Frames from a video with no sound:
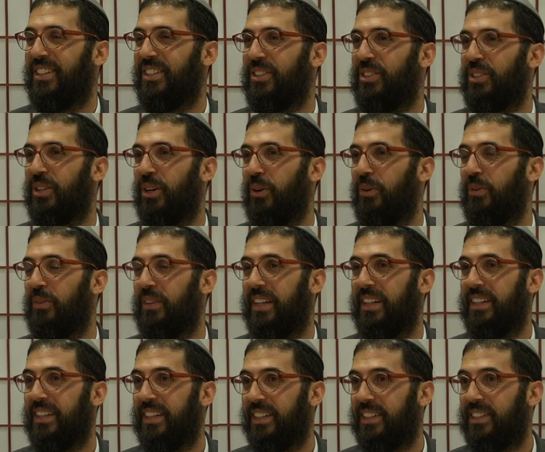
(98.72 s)
So they
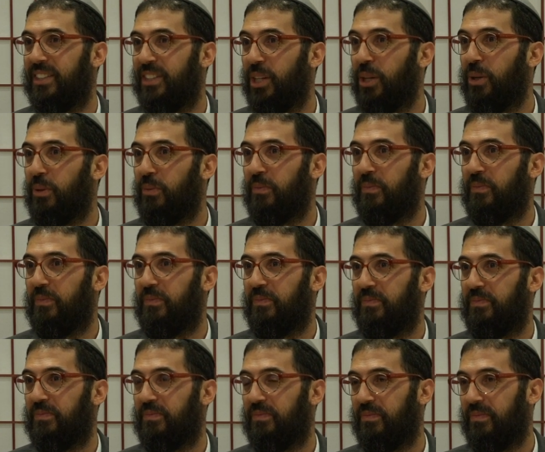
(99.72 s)
did a Siyum.
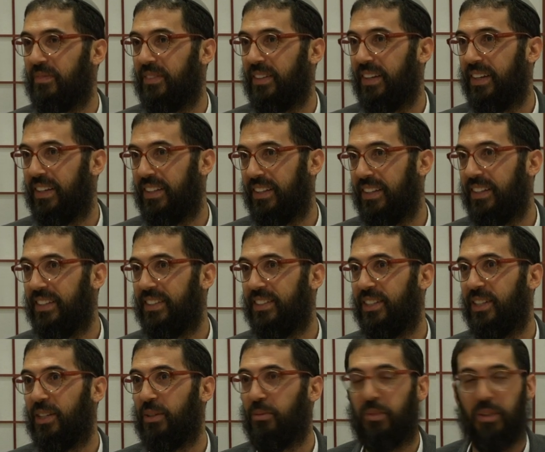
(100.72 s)
They did a
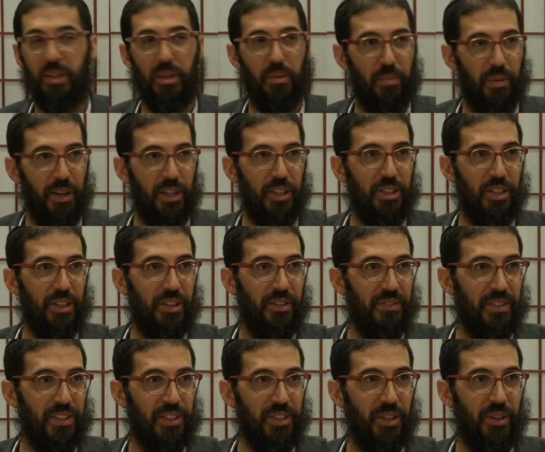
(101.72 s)
Siyum, a completion
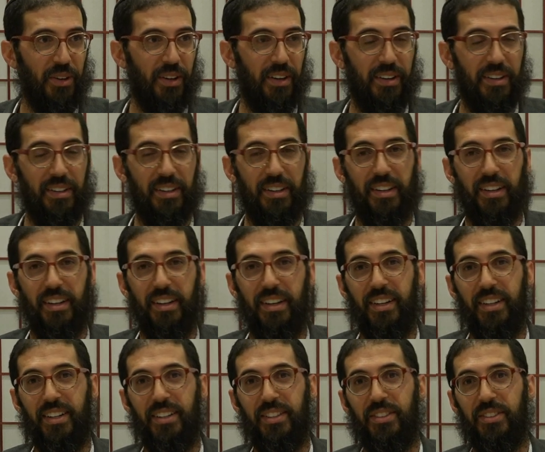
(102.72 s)
of the Zohar.
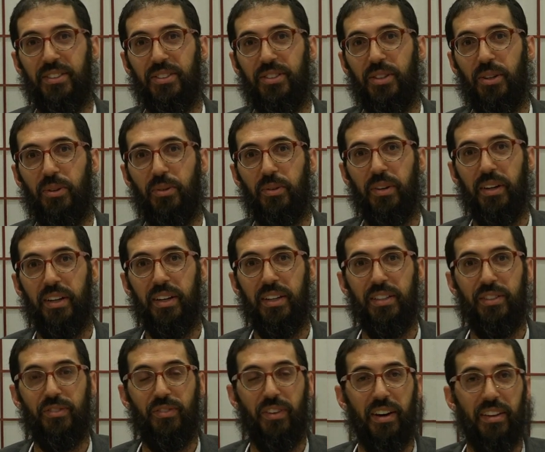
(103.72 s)
So uh,
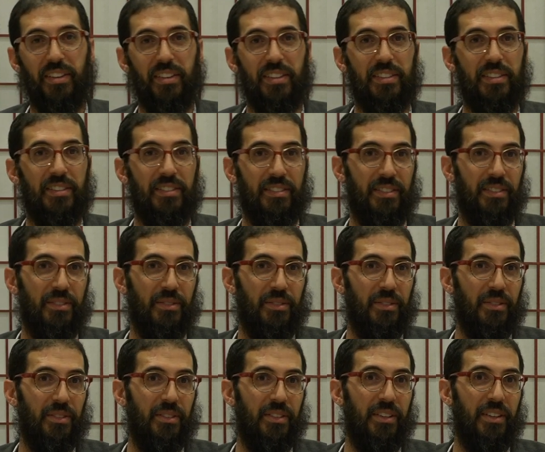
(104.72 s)
his father
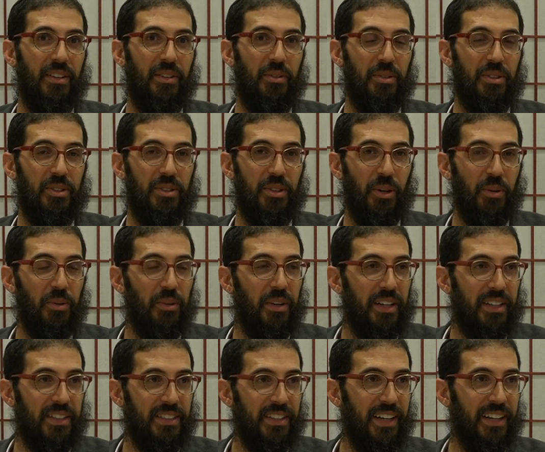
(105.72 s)
was so
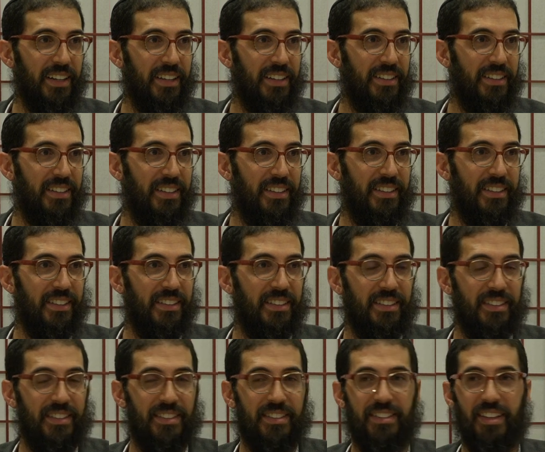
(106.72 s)
excited that
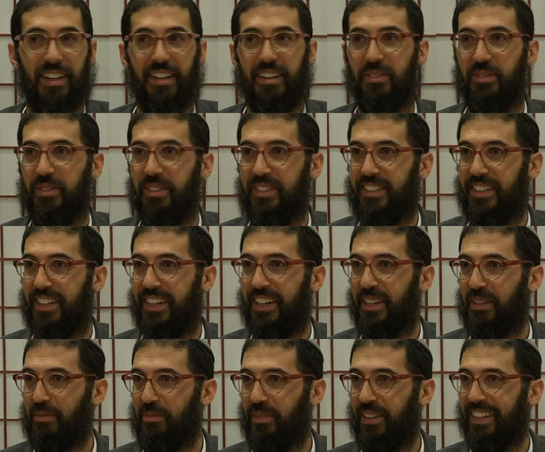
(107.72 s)
his son was uh,
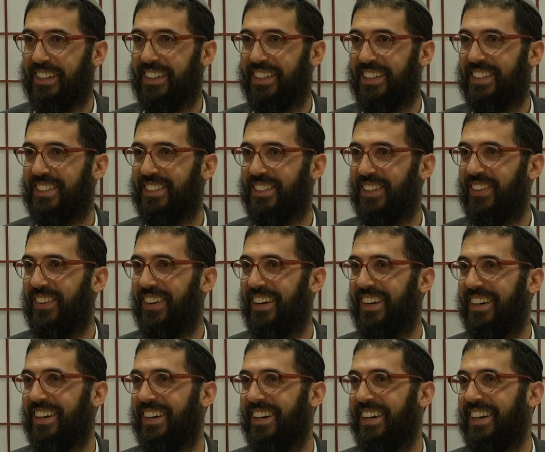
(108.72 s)
completed the Zohar